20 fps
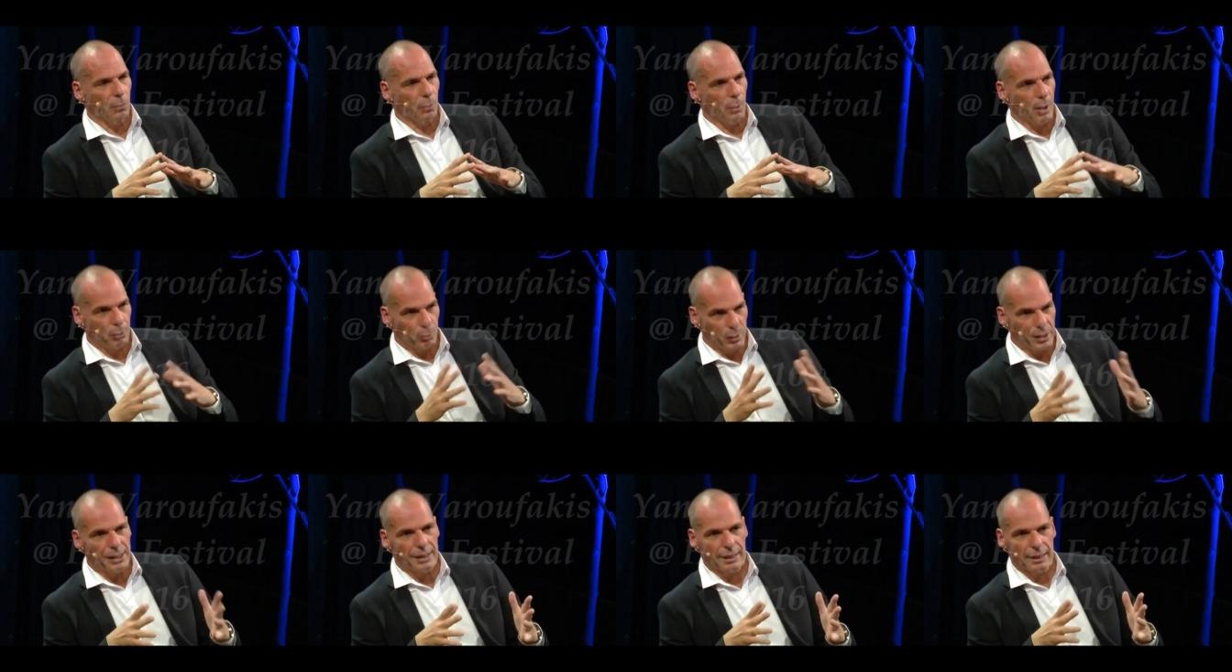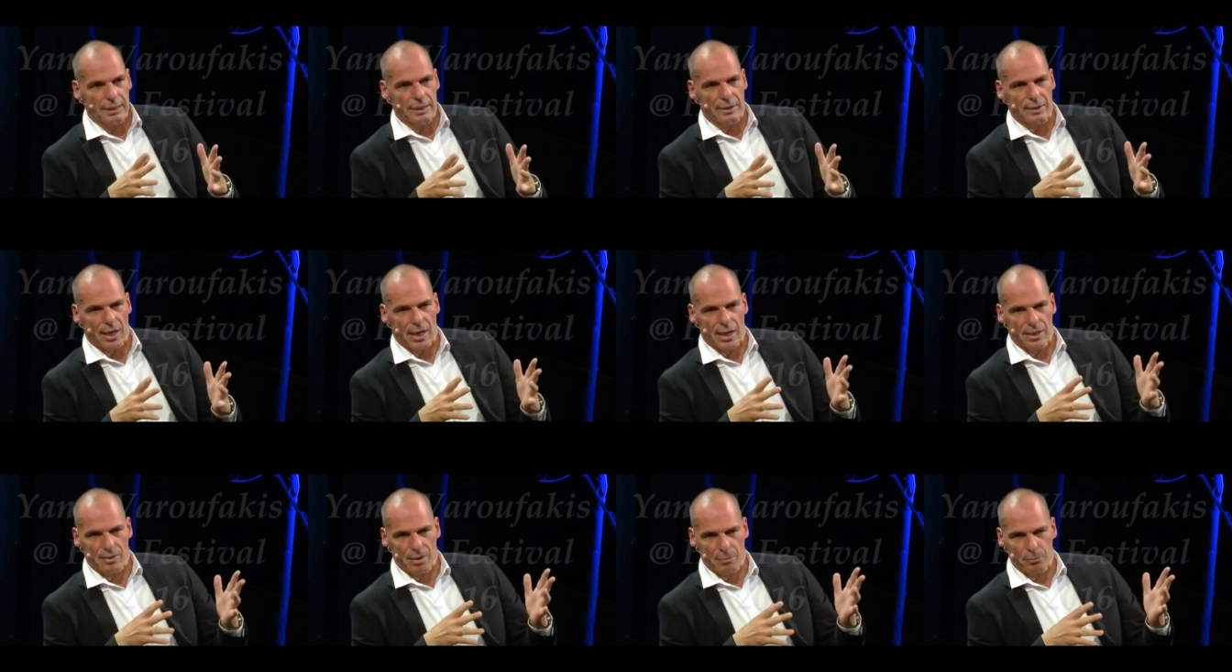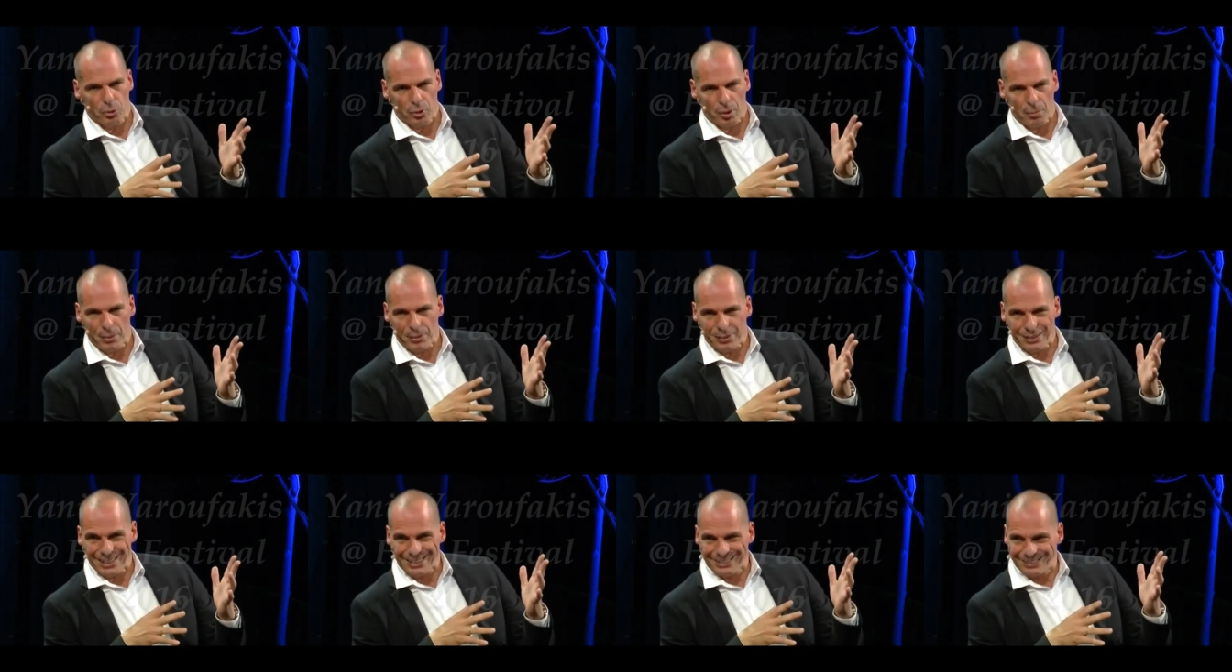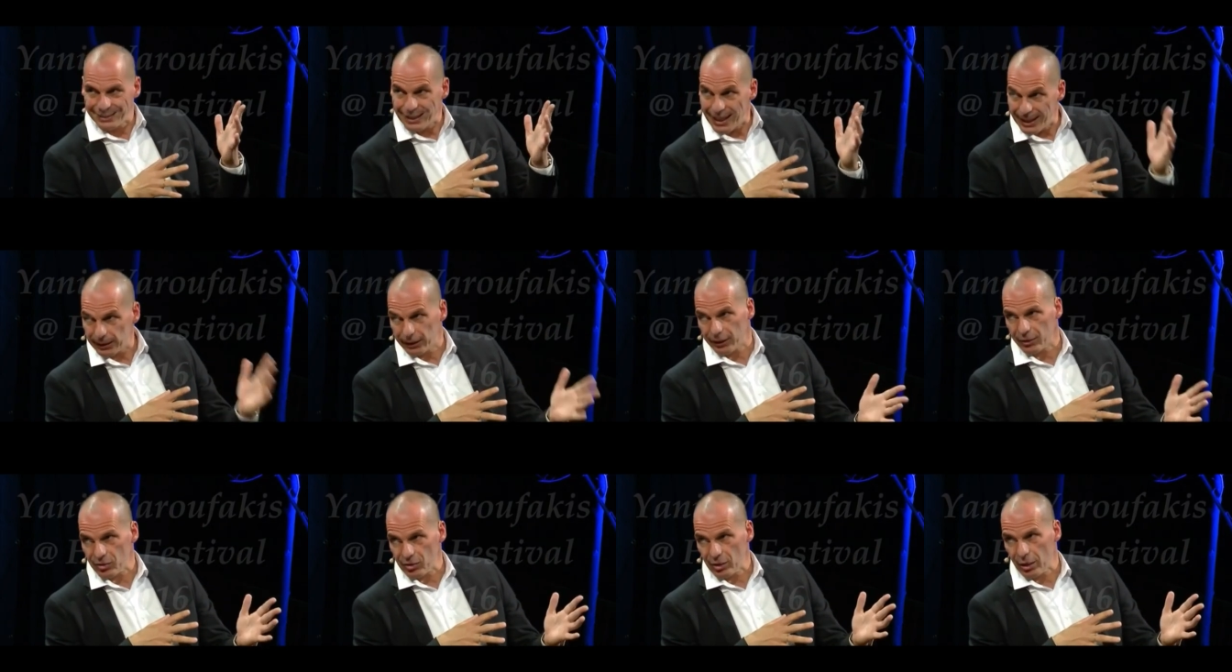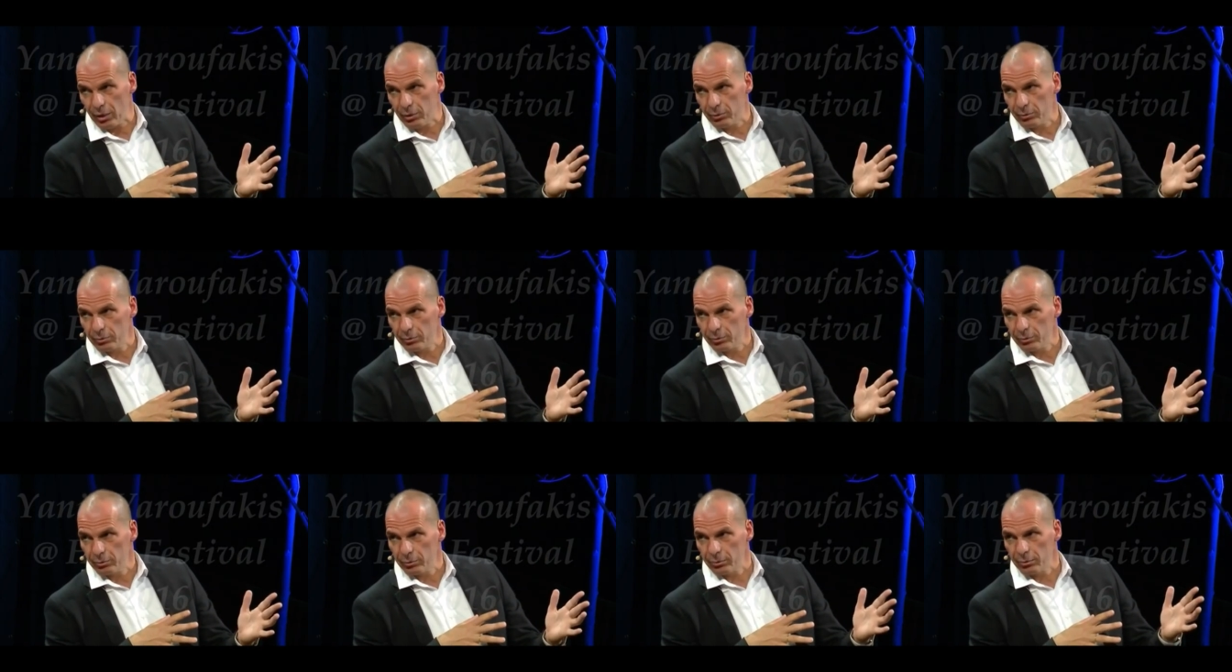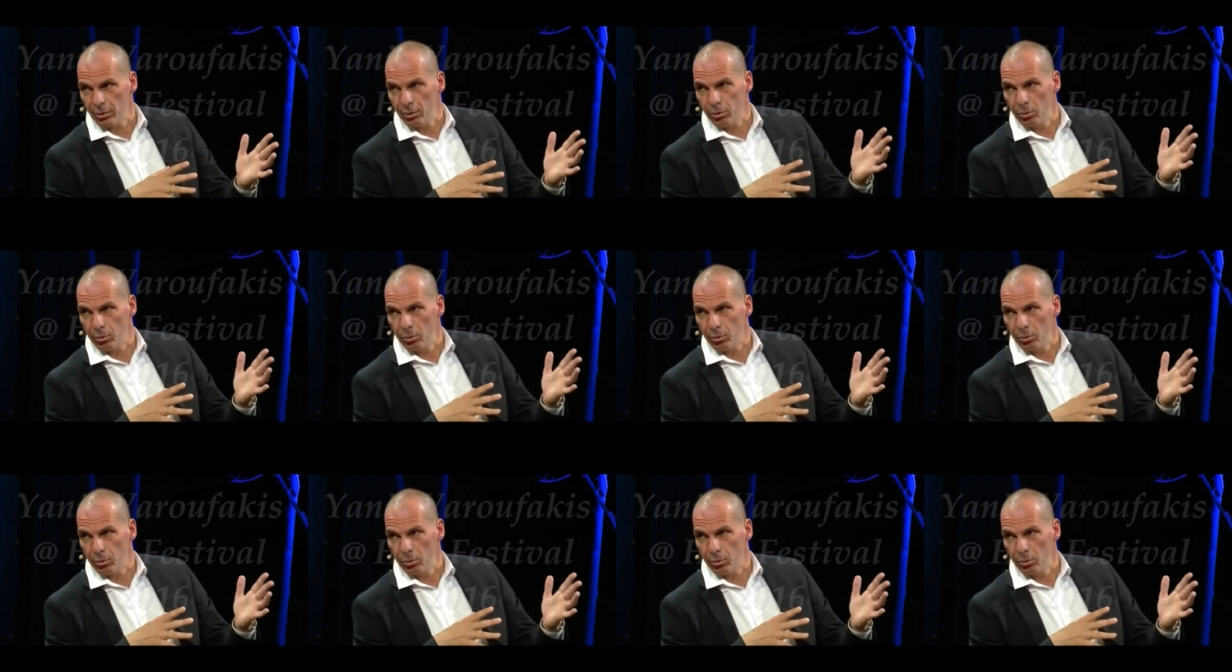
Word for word: when we criticized, I'm talking about the 1990s now, mm.